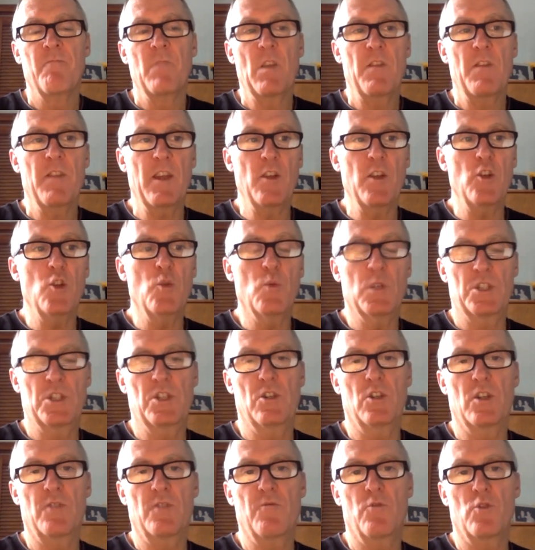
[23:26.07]
they knew what to
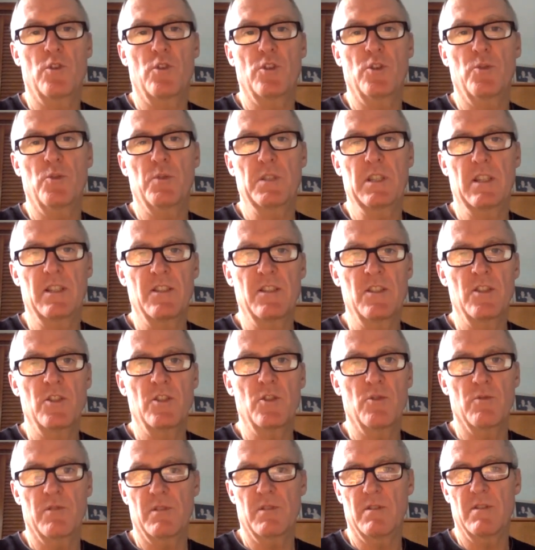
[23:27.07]
look for and knew what to listen
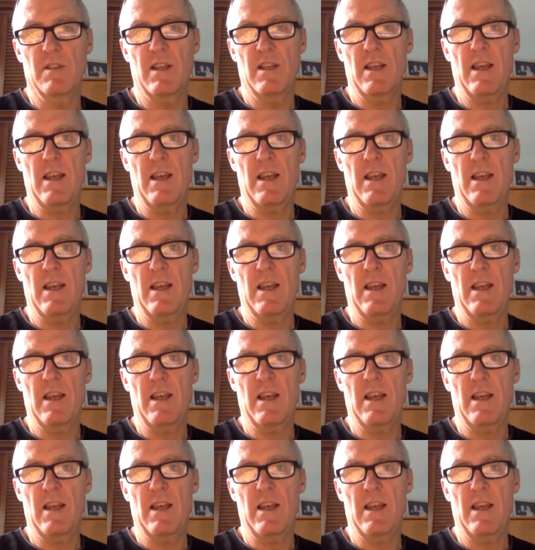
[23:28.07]
to.